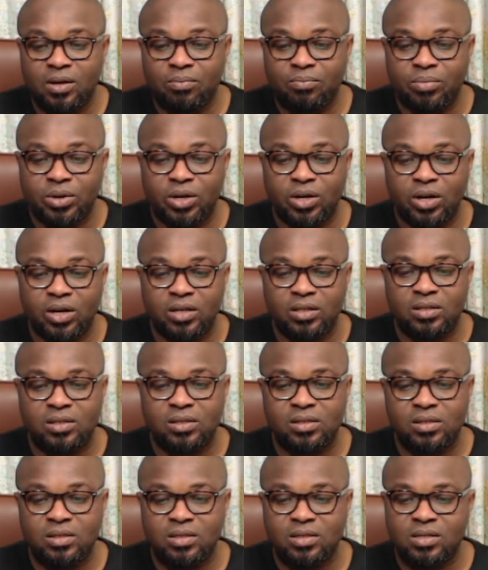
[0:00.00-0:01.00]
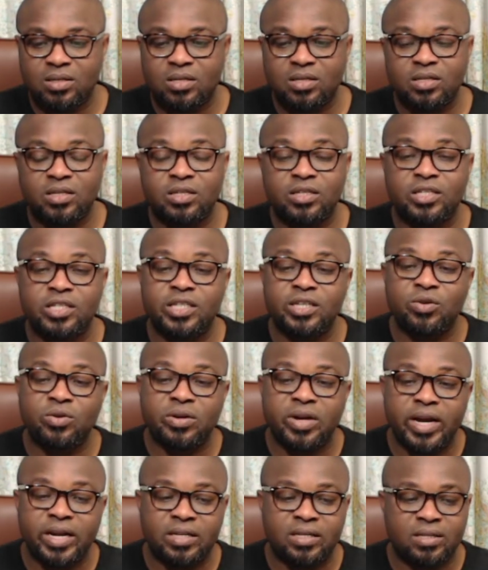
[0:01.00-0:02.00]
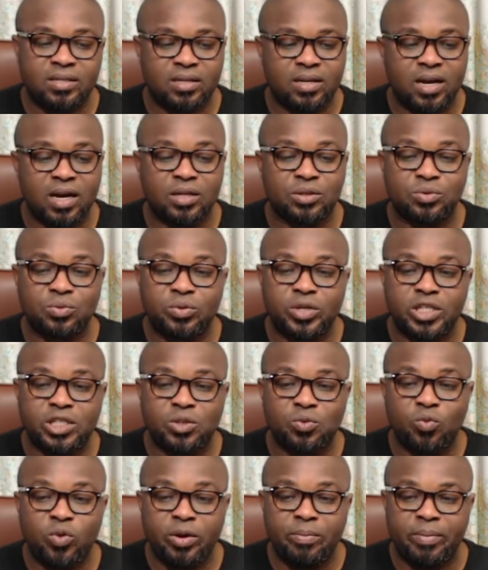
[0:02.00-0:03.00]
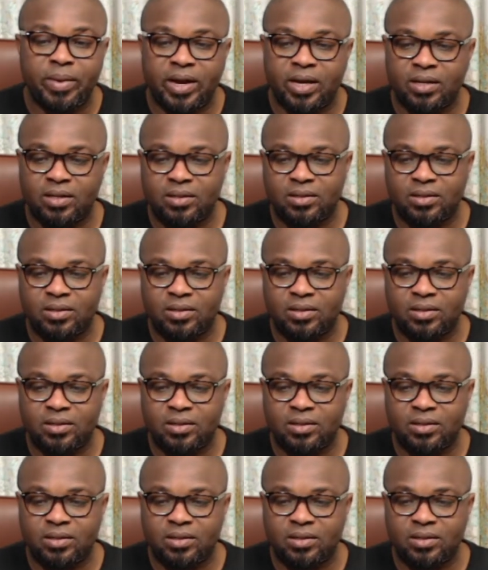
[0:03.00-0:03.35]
because the rate at which women